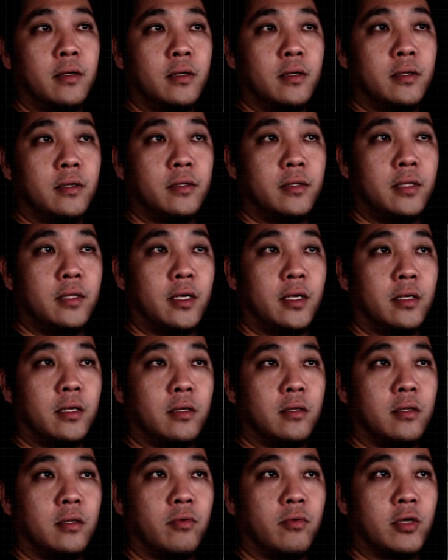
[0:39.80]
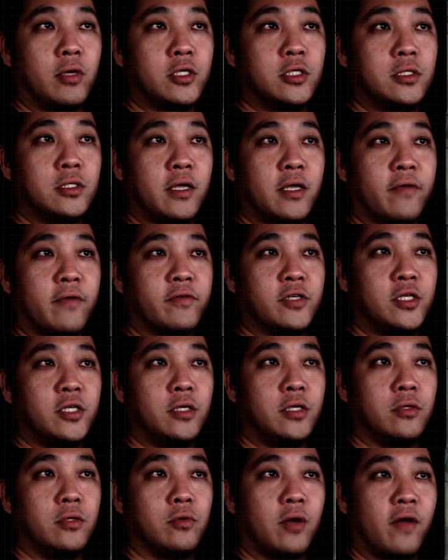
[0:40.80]
that the Russians
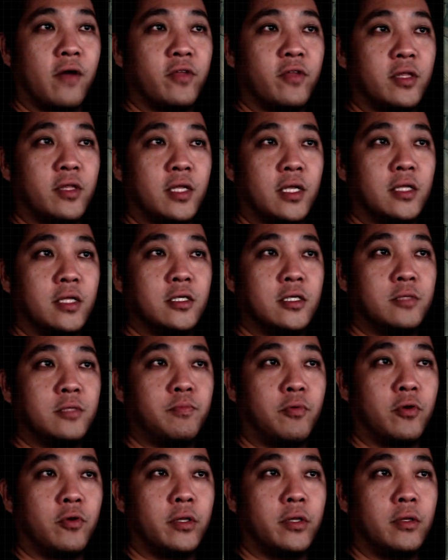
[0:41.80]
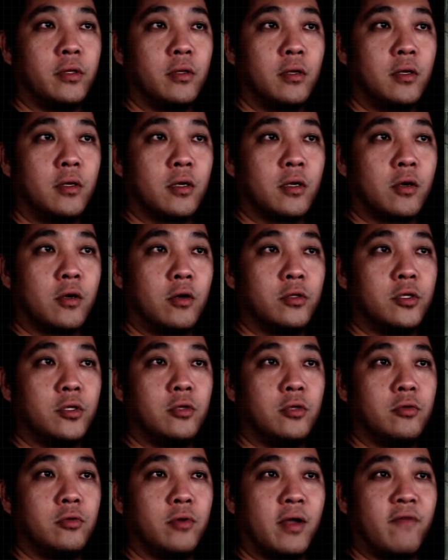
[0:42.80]
actually, after taking this point,
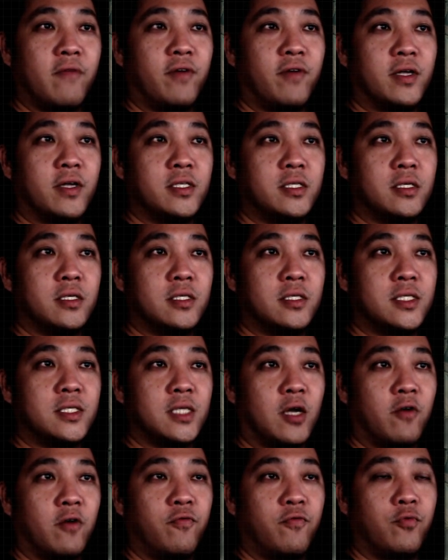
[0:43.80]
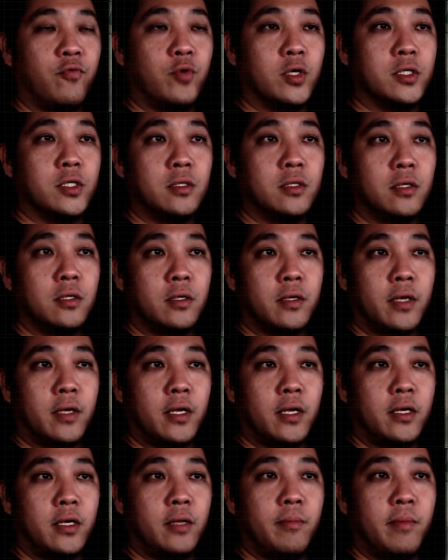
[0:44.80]
continue to advance southward,
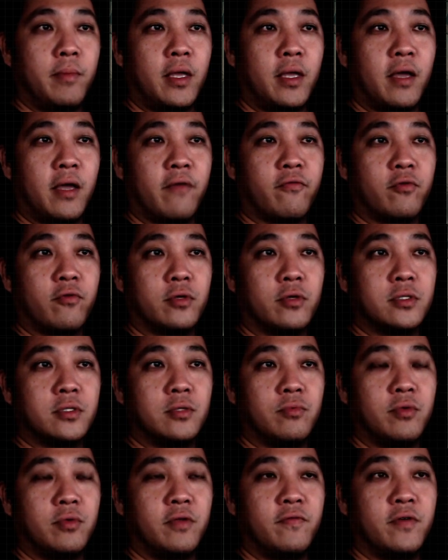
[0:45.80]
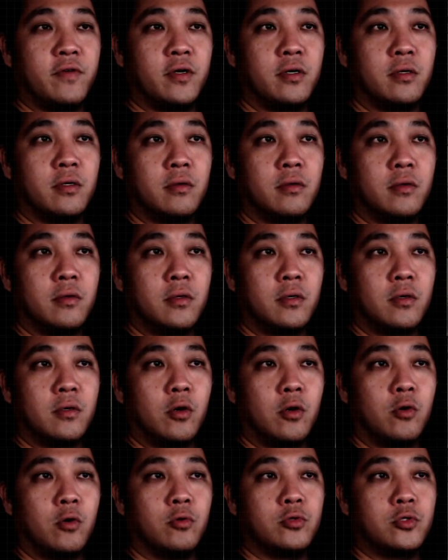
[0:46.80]
and they may have crossed the river
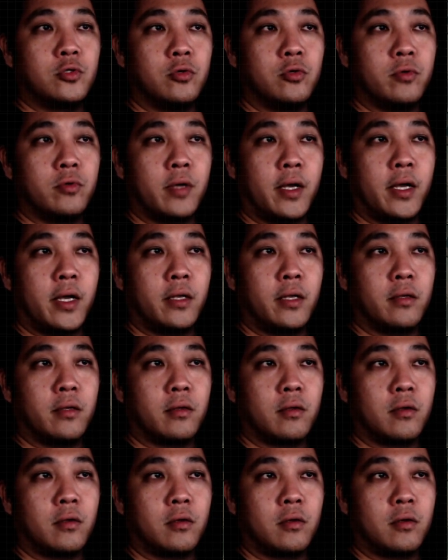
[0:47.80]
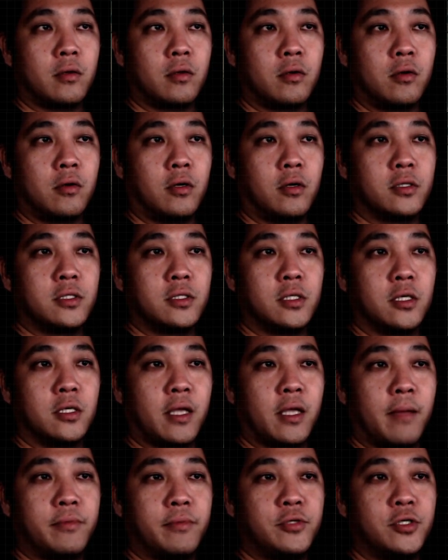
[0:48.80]
also and cause a
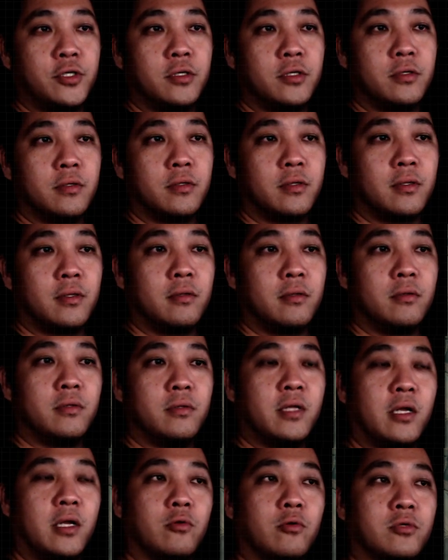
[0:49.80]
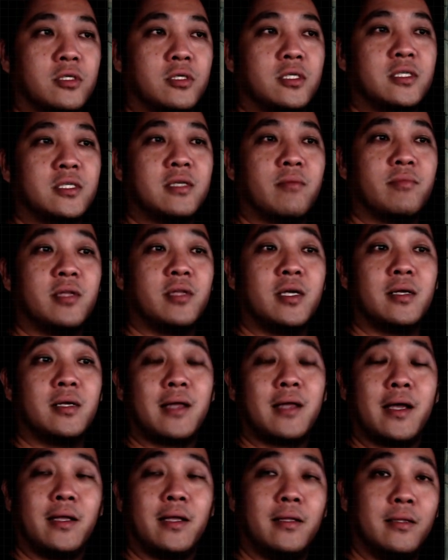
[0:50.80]
capture that looks something
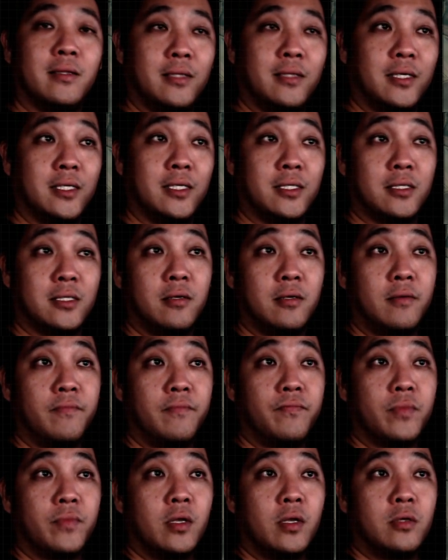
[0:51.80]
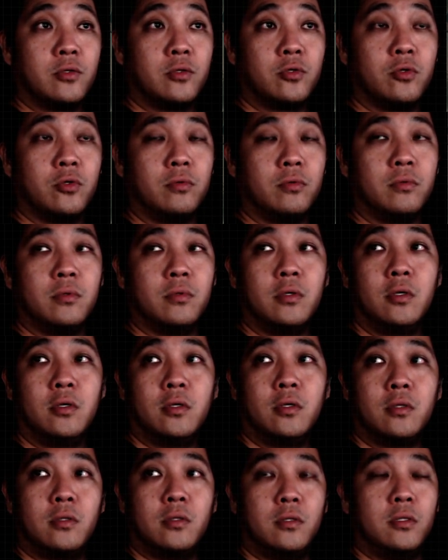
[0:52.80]
like this. So
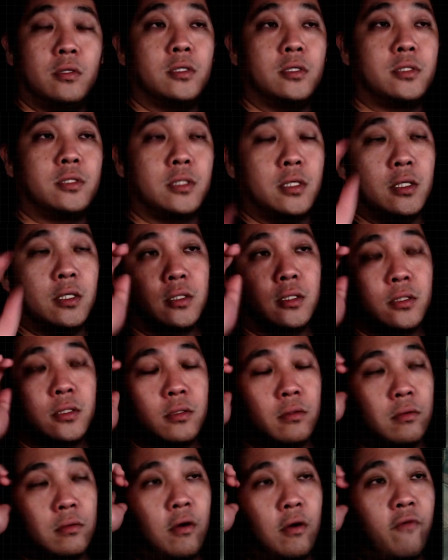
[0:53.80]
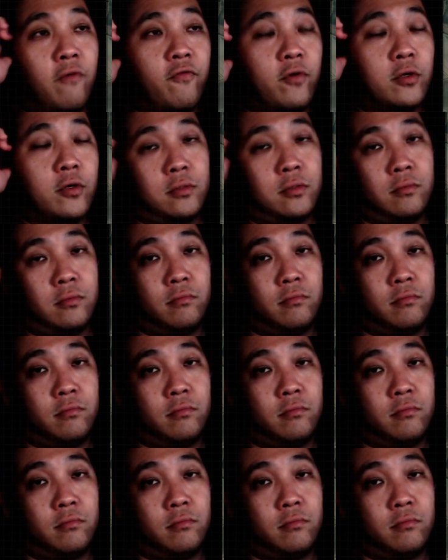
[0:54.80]
this is, of course,